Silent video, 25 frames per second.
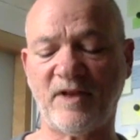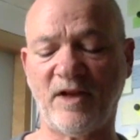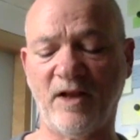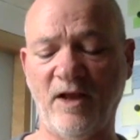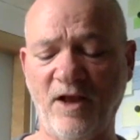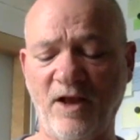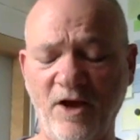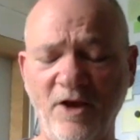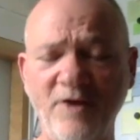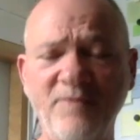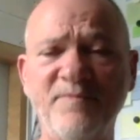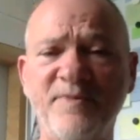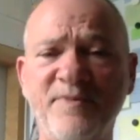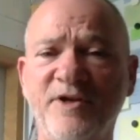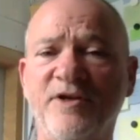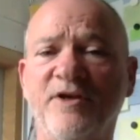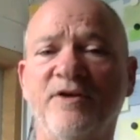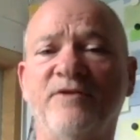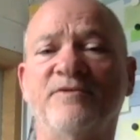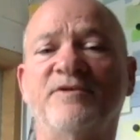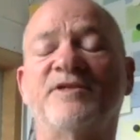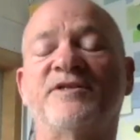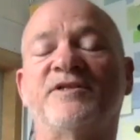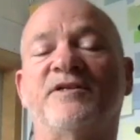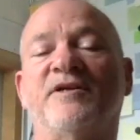
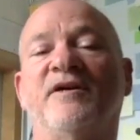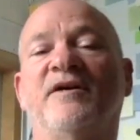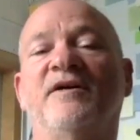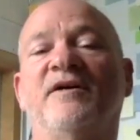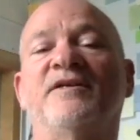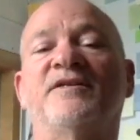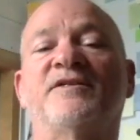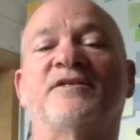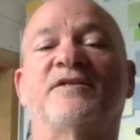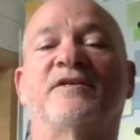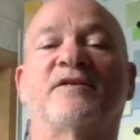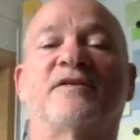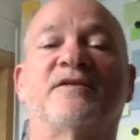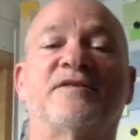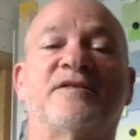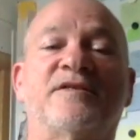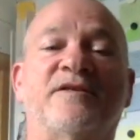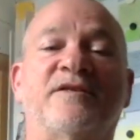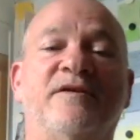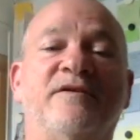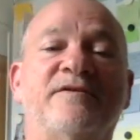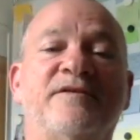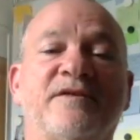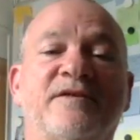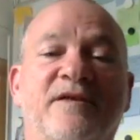unbeknownst to us, a
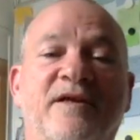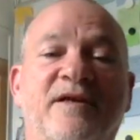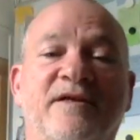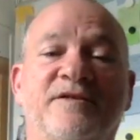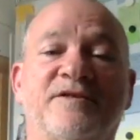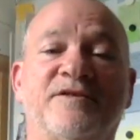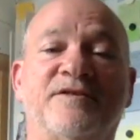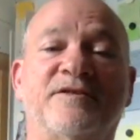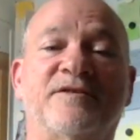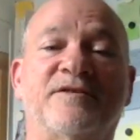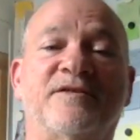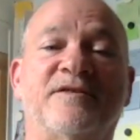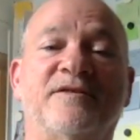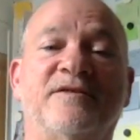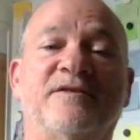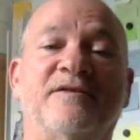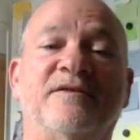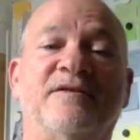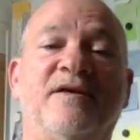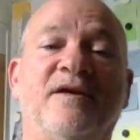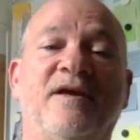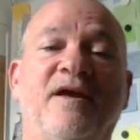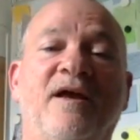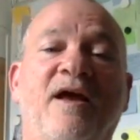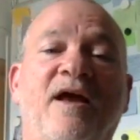consulting agency
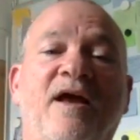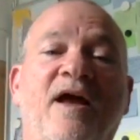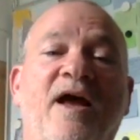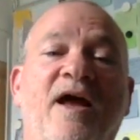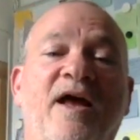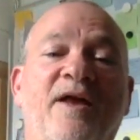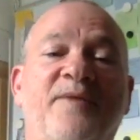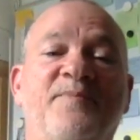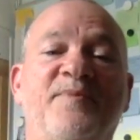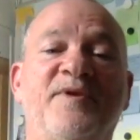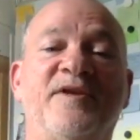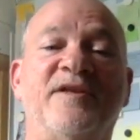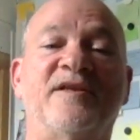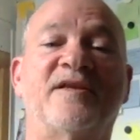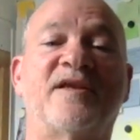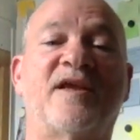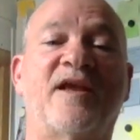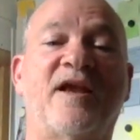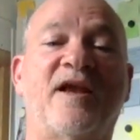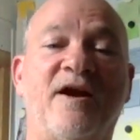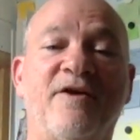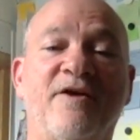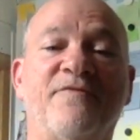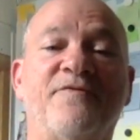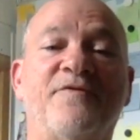had been
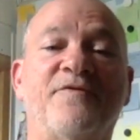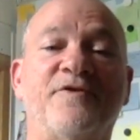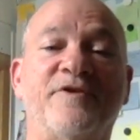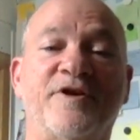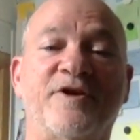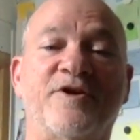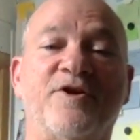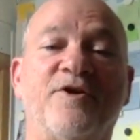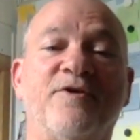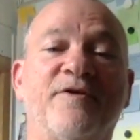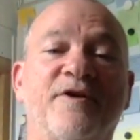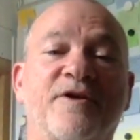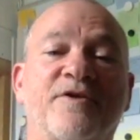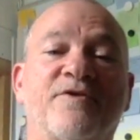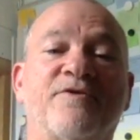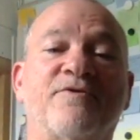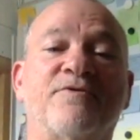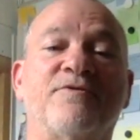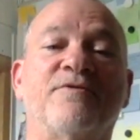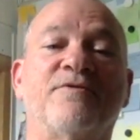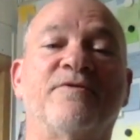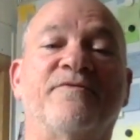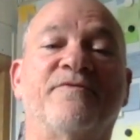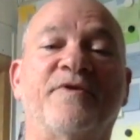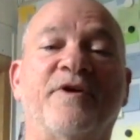carefully going
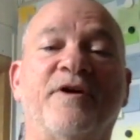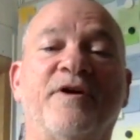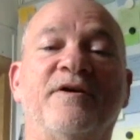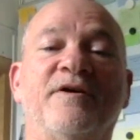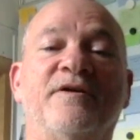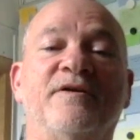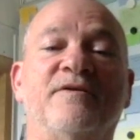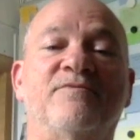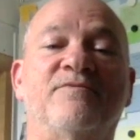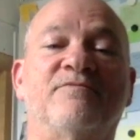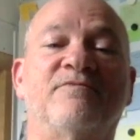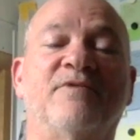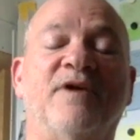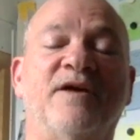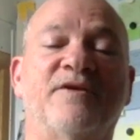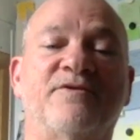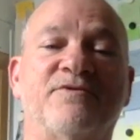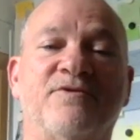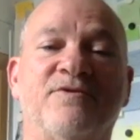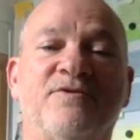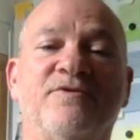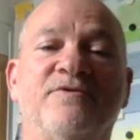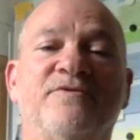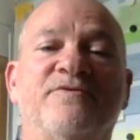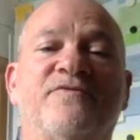through a very
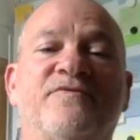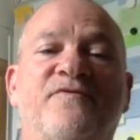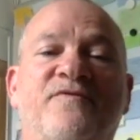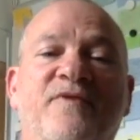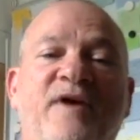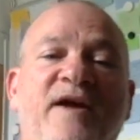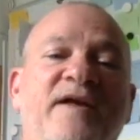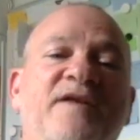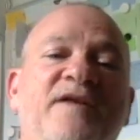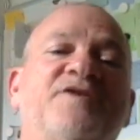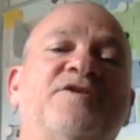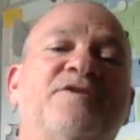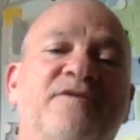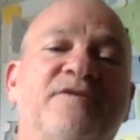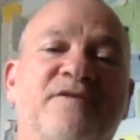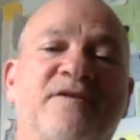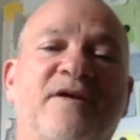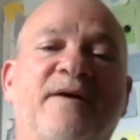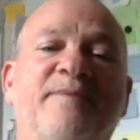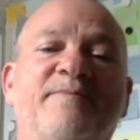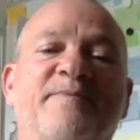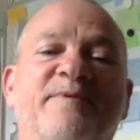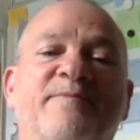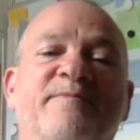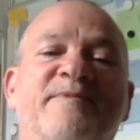rather old-fashioned
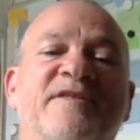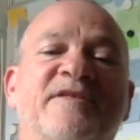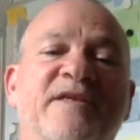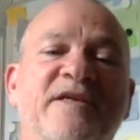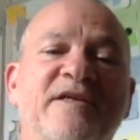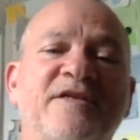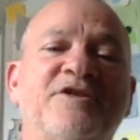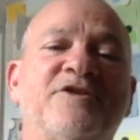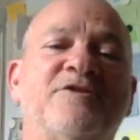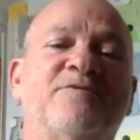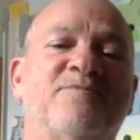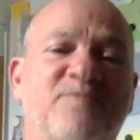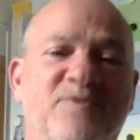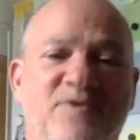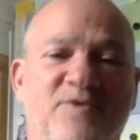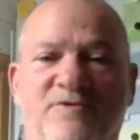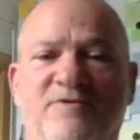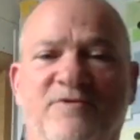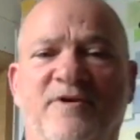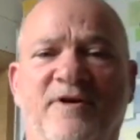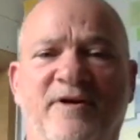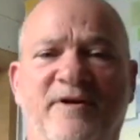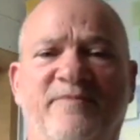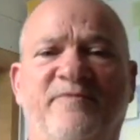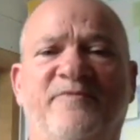optimization
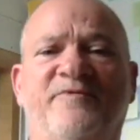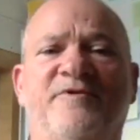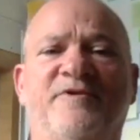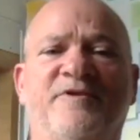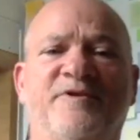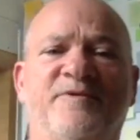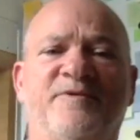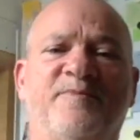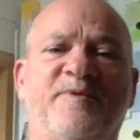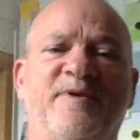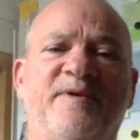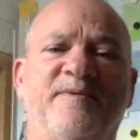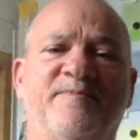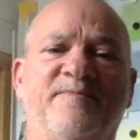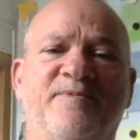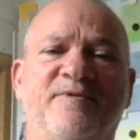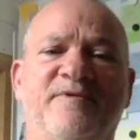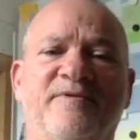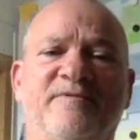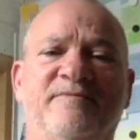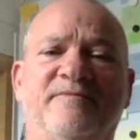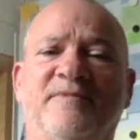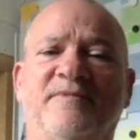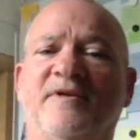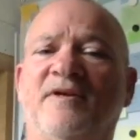program for these
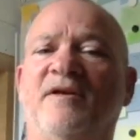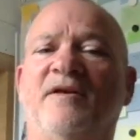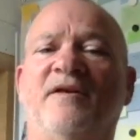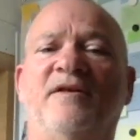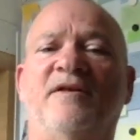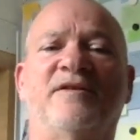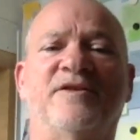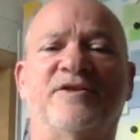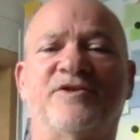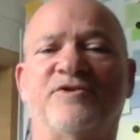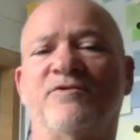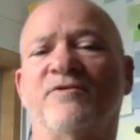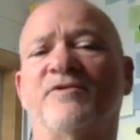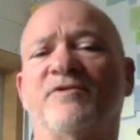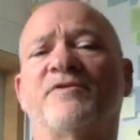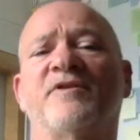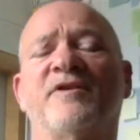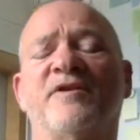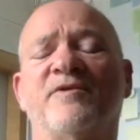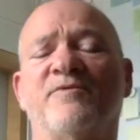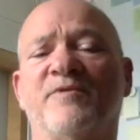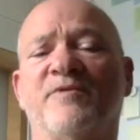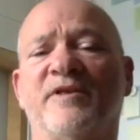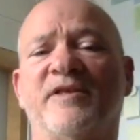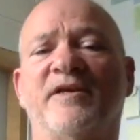people, and the sort of
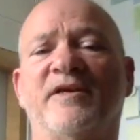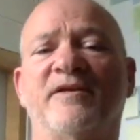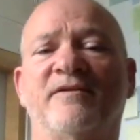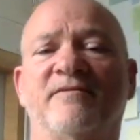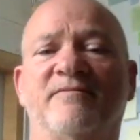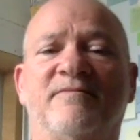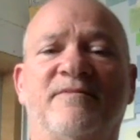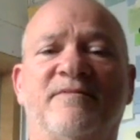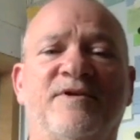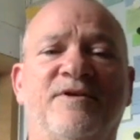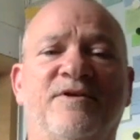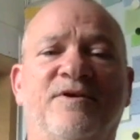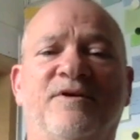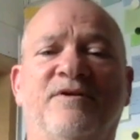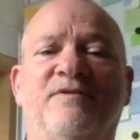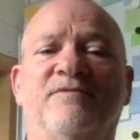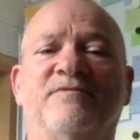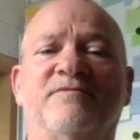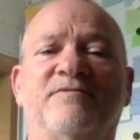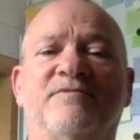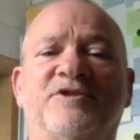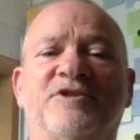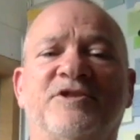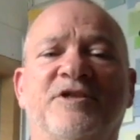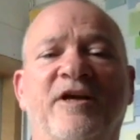thing where they, you know,
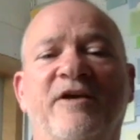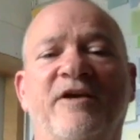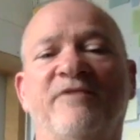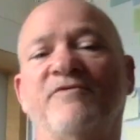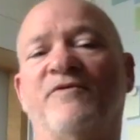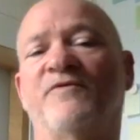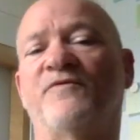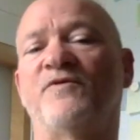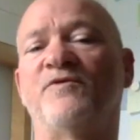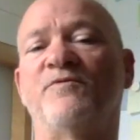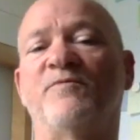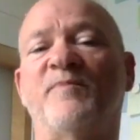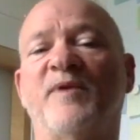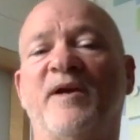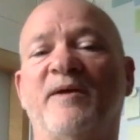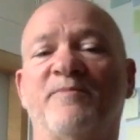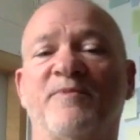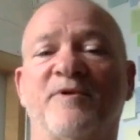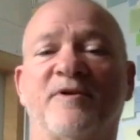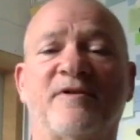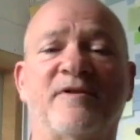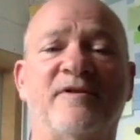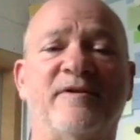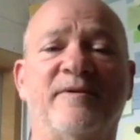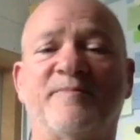shave a few
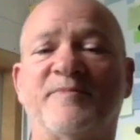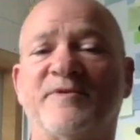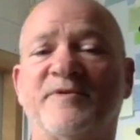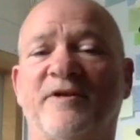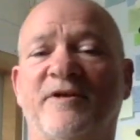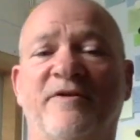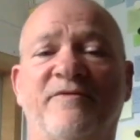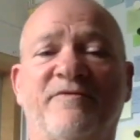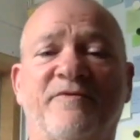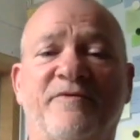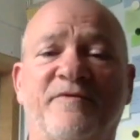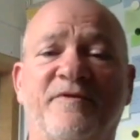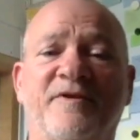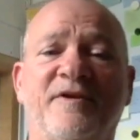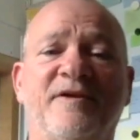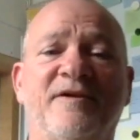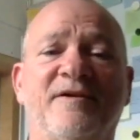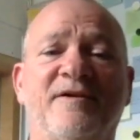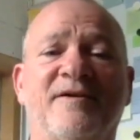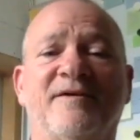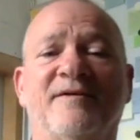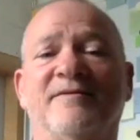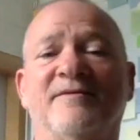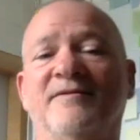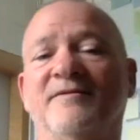paper clips off of
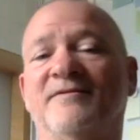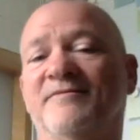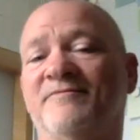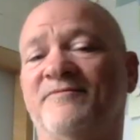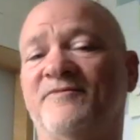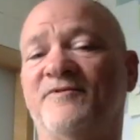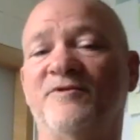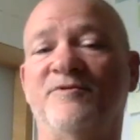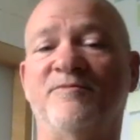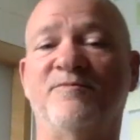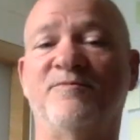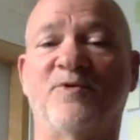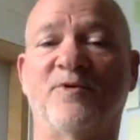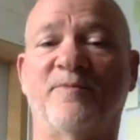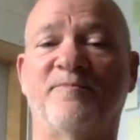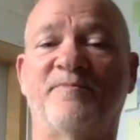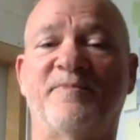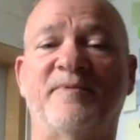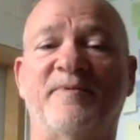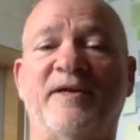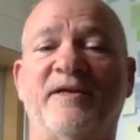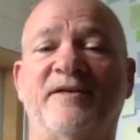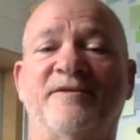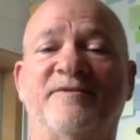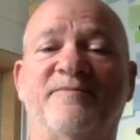here and a few more
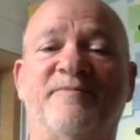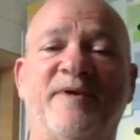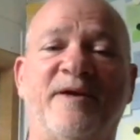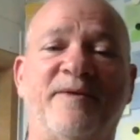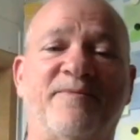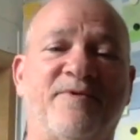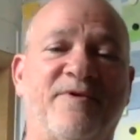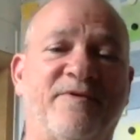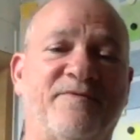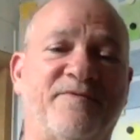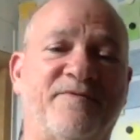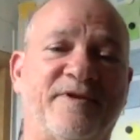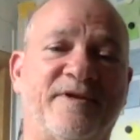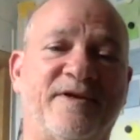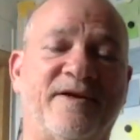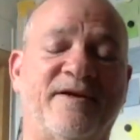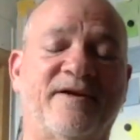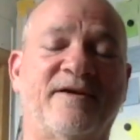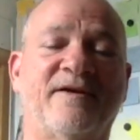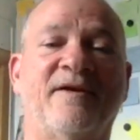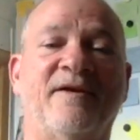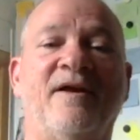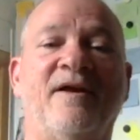paper off of there.